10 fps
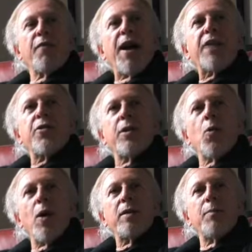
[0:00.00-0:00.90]
fractional
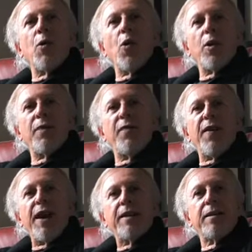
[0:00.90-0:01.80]
quantum Hall
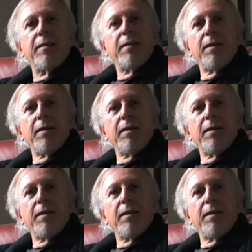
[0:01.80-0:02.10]
effect,